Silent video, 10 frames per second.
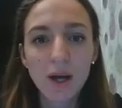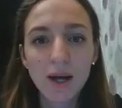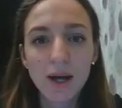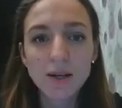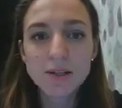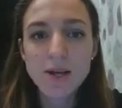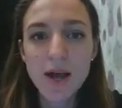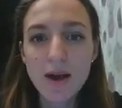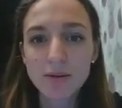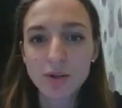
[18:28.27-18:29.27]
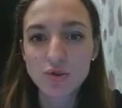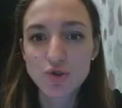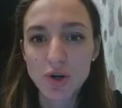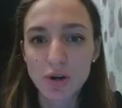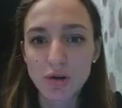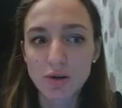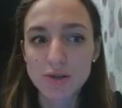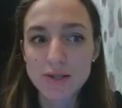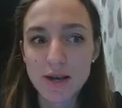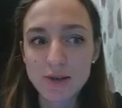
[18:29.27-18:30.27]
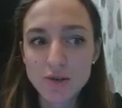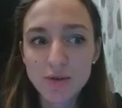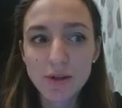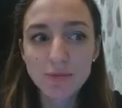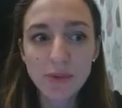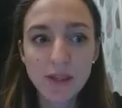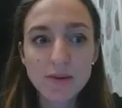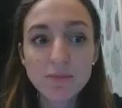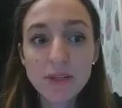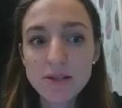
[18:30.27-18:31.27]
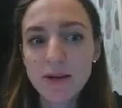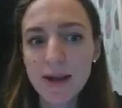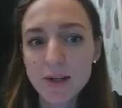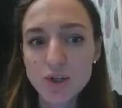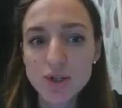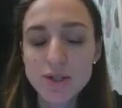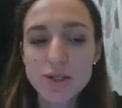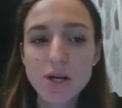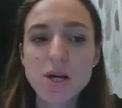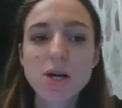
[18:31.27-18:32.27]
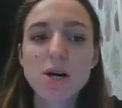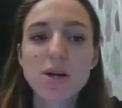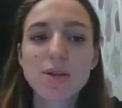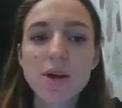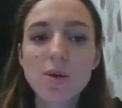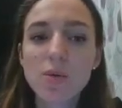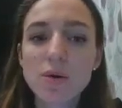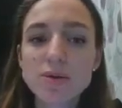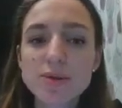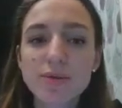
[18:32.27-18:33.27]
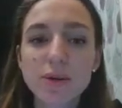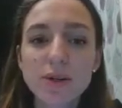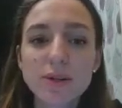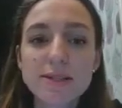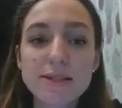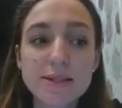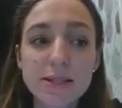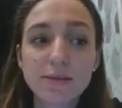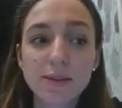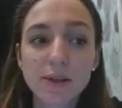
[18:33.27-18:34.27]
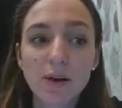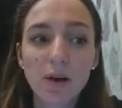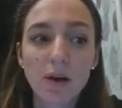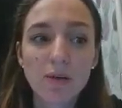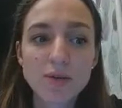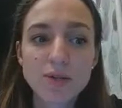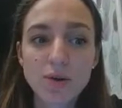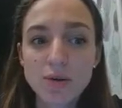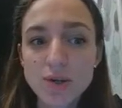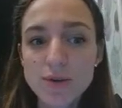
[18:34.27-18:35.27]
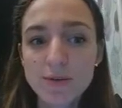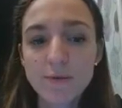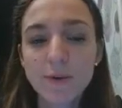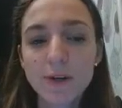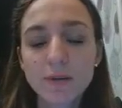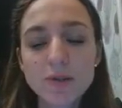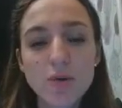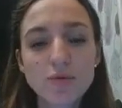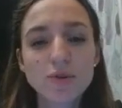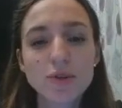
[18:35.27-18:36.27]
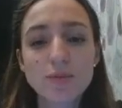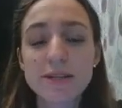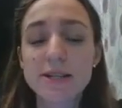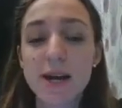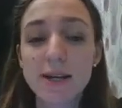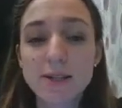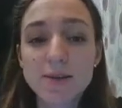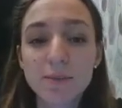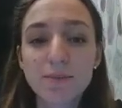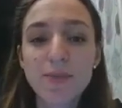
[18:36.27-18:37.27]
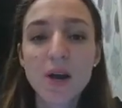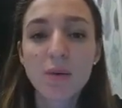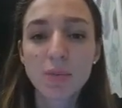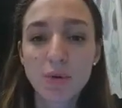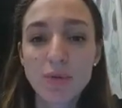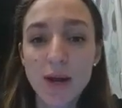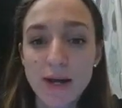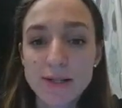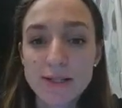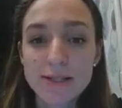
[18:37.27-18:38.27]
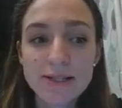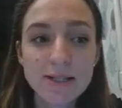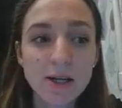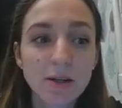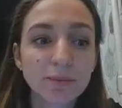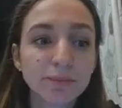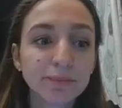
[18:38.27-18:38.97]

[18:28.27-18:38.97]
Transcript: and every century. In the Middle Ages, uh, there was real scientific uh, research in the field of treatment and prosthetics. Uh,